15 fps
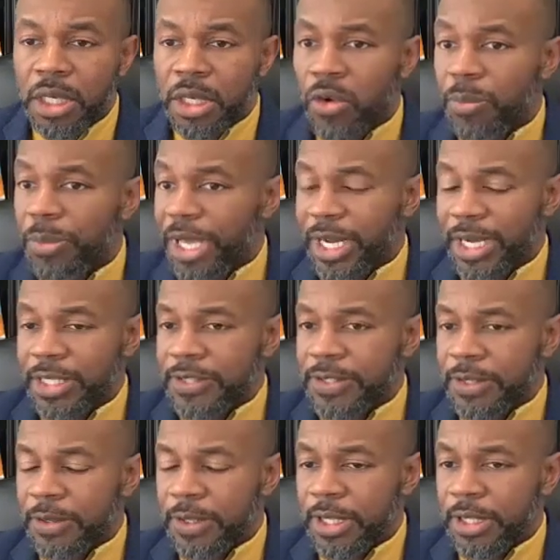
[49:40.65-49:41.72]

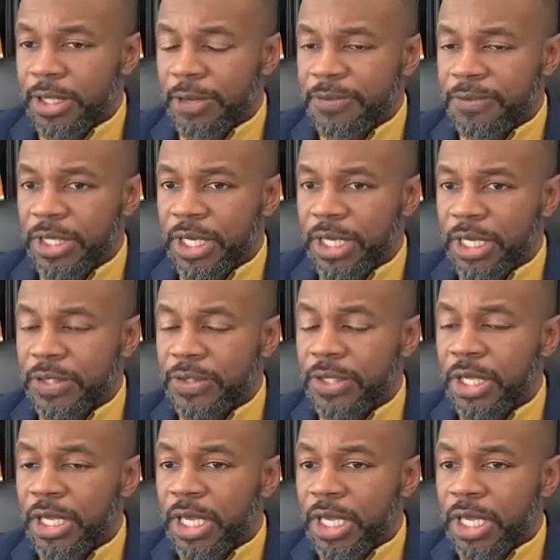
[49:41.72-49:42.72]
co-panelists have said is,